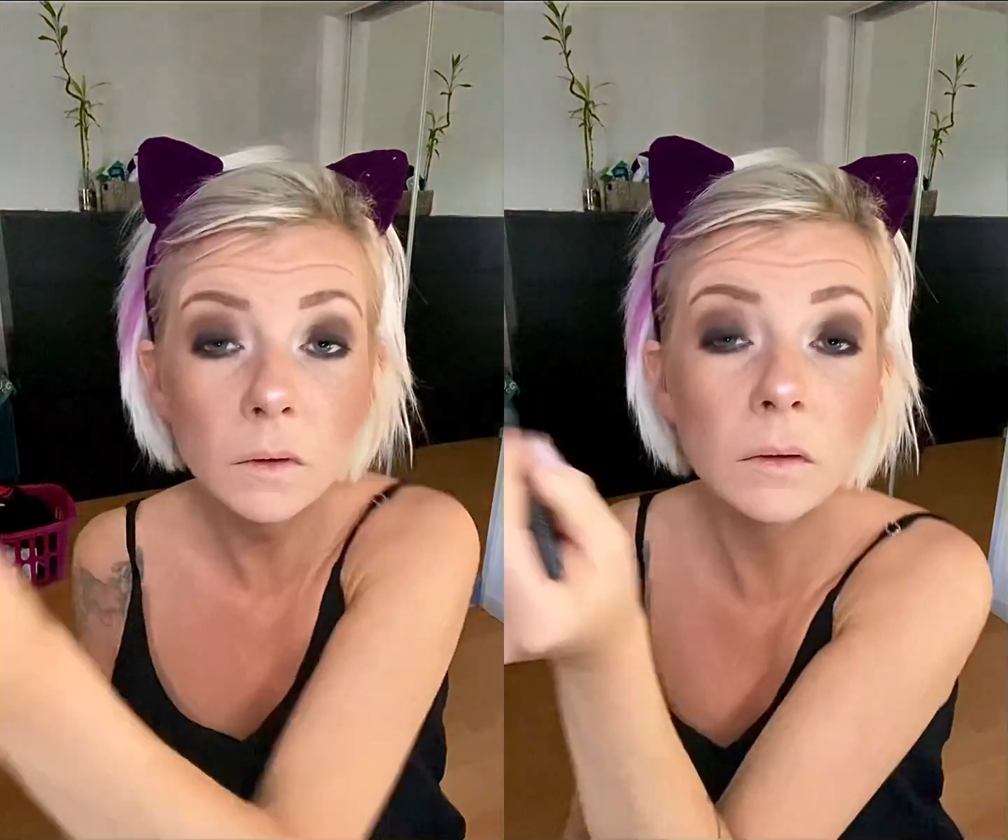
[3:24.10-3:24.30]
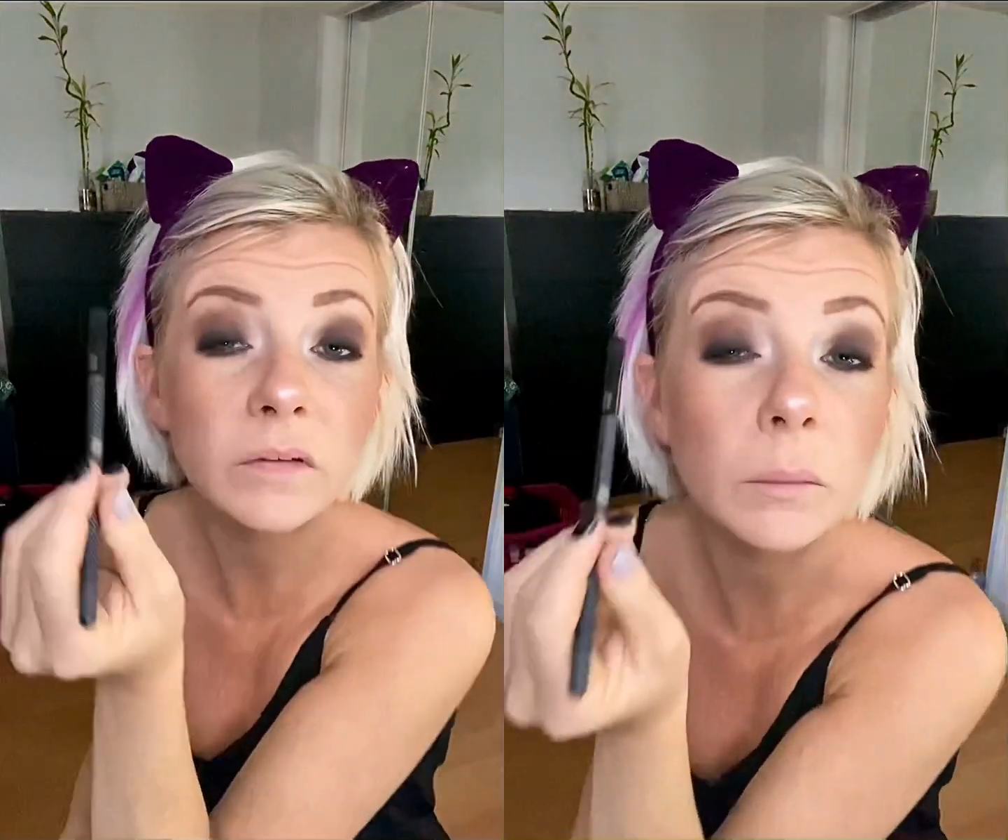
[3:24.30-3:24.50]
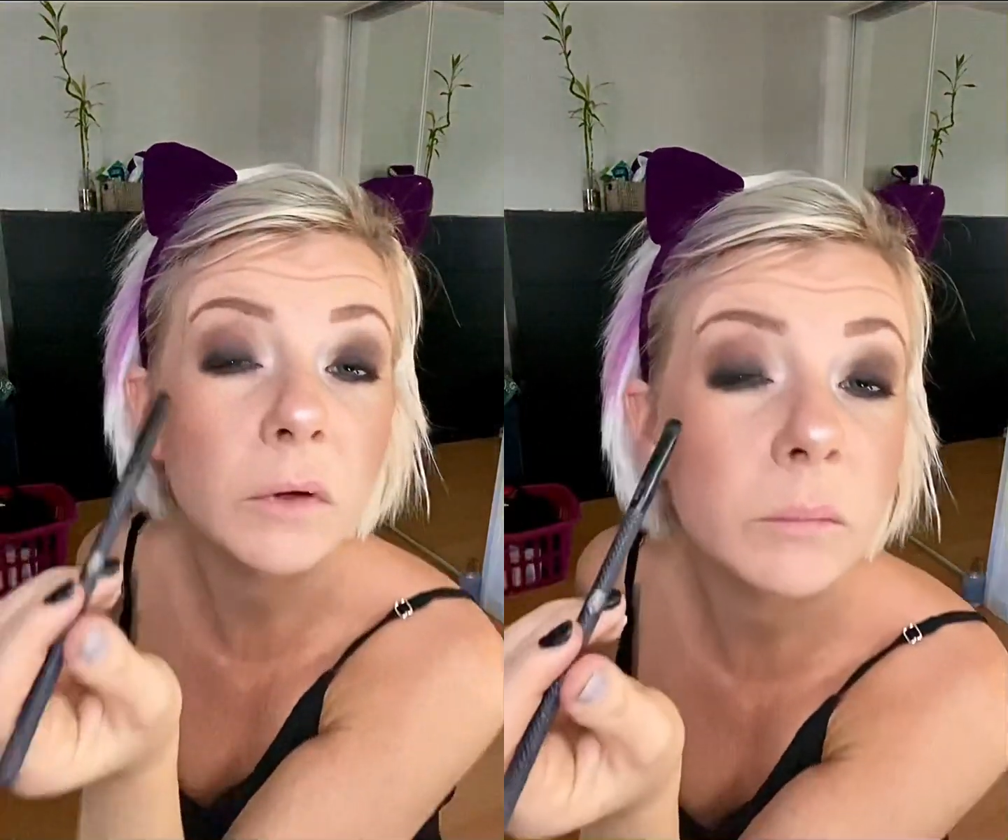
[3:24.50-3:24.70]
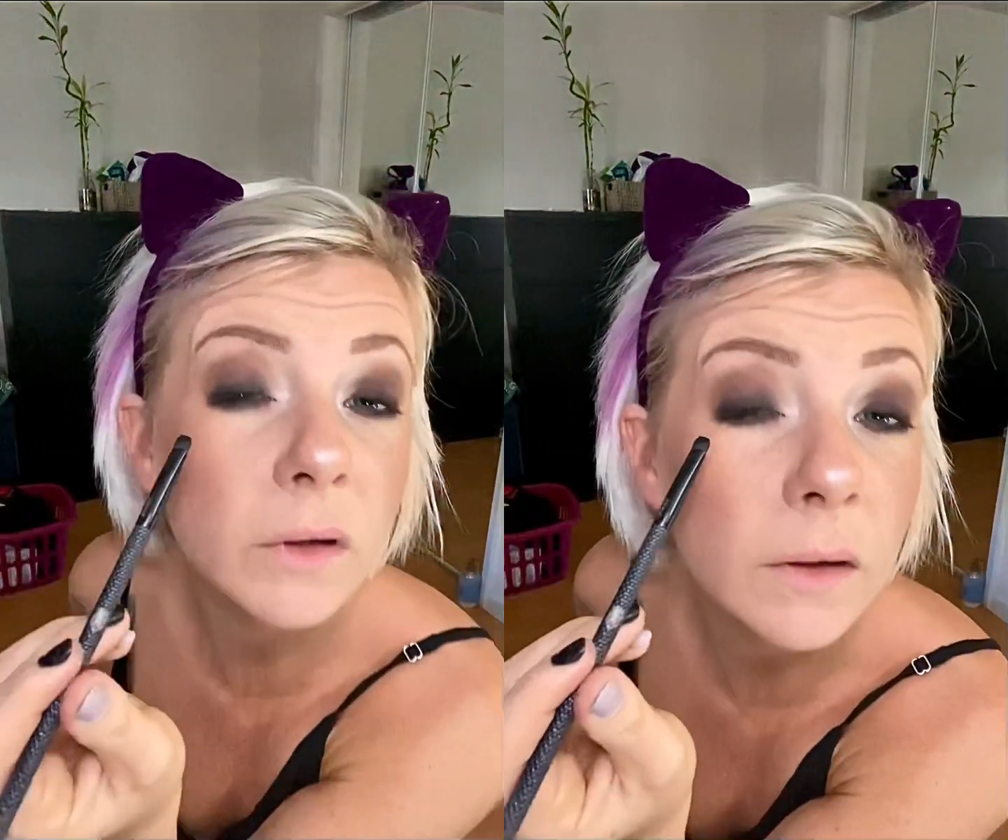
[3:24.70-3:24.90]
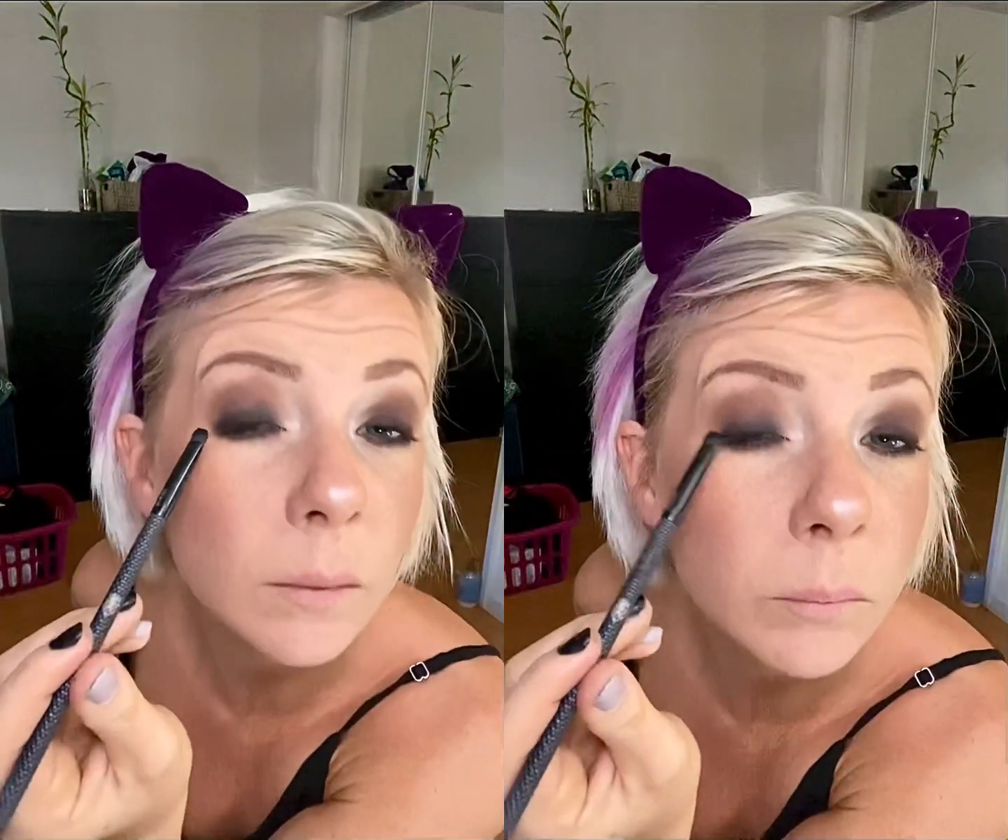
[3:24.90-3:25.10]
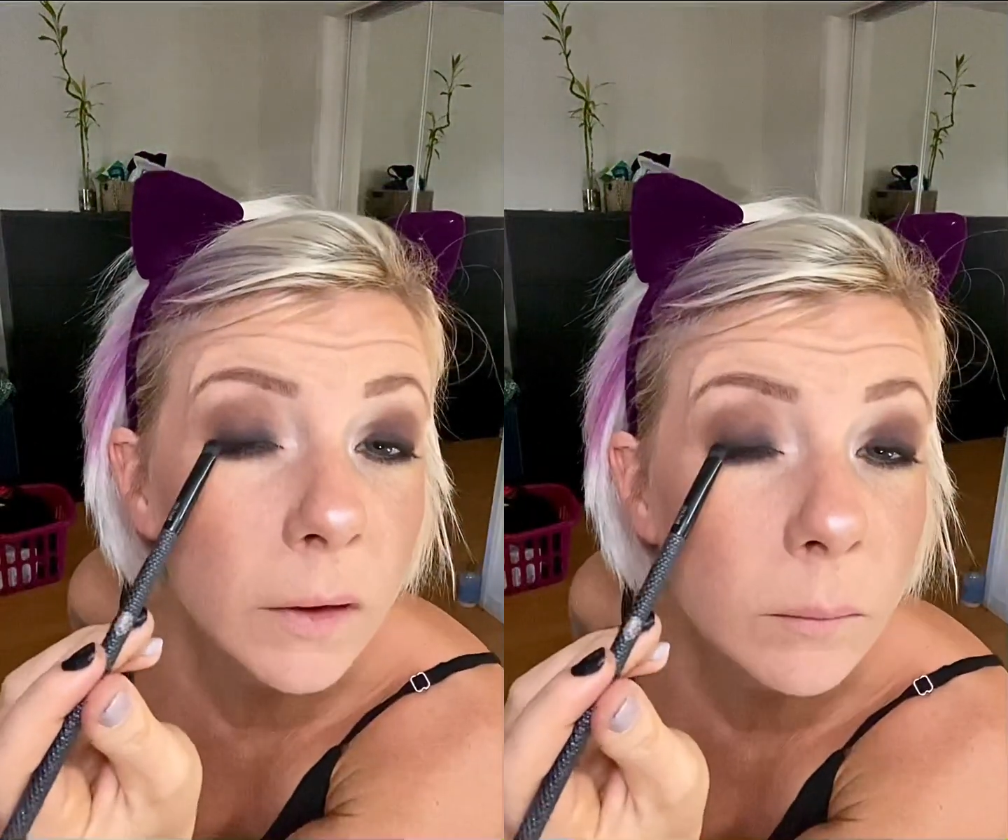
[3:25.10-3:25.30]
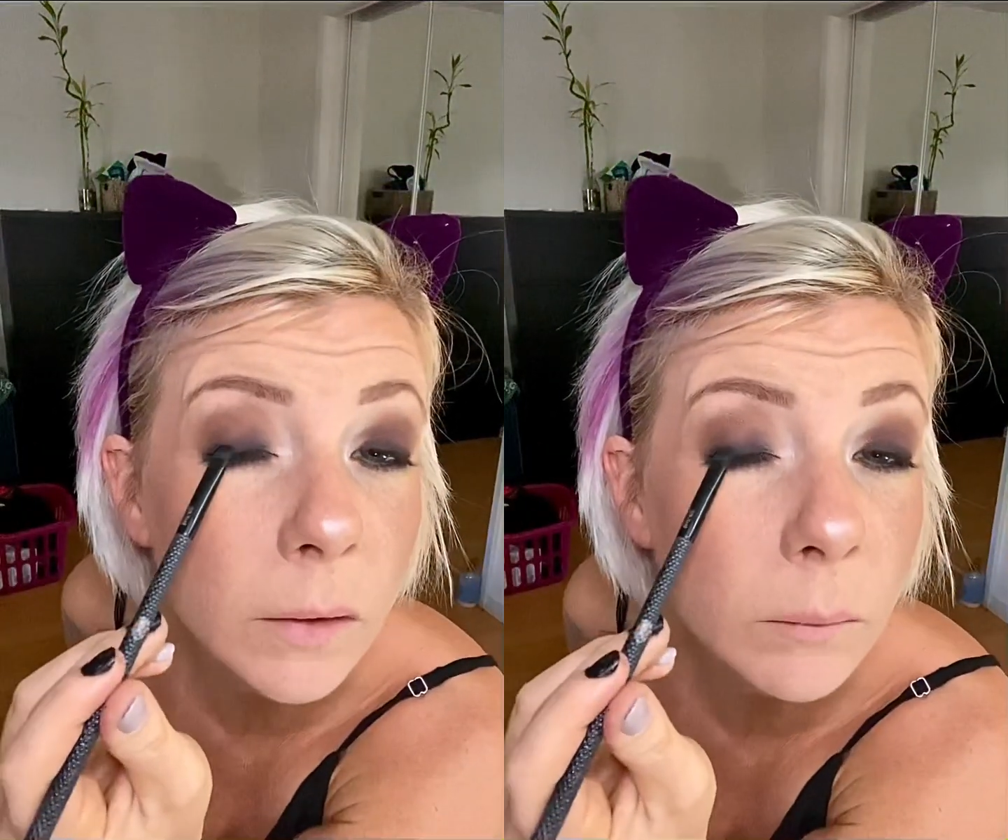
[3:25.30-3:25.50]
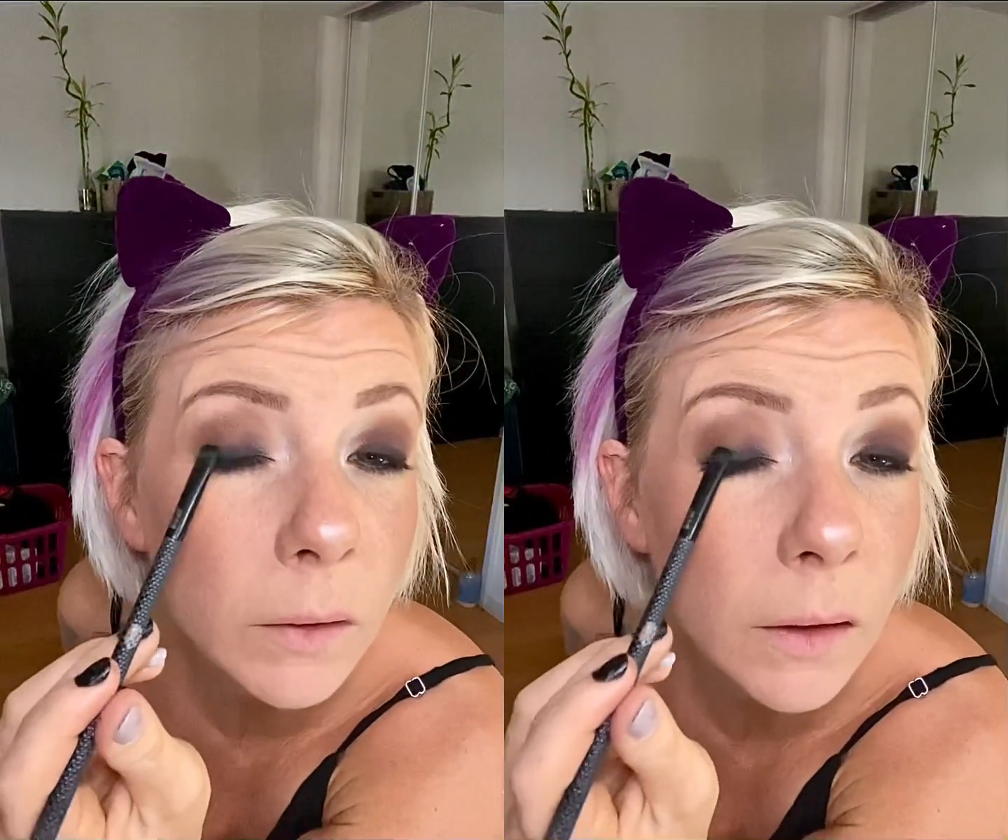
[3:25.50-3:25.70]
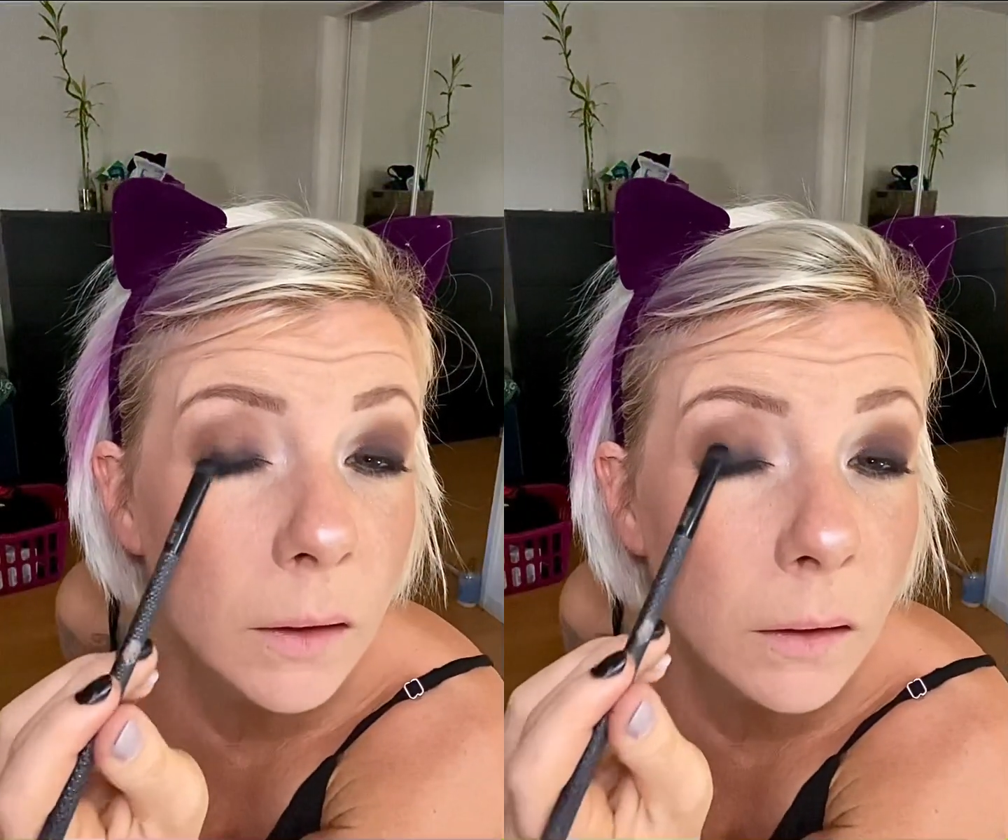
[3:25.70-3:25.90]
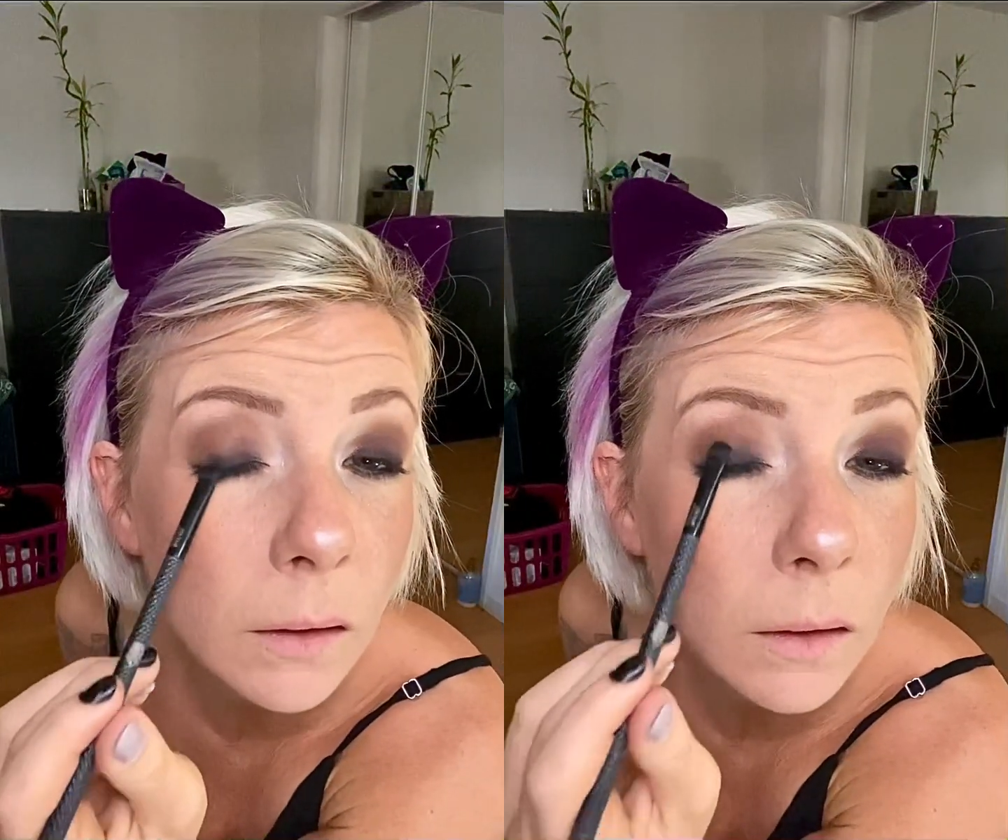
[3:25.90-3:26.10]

tap tap tap, black black black.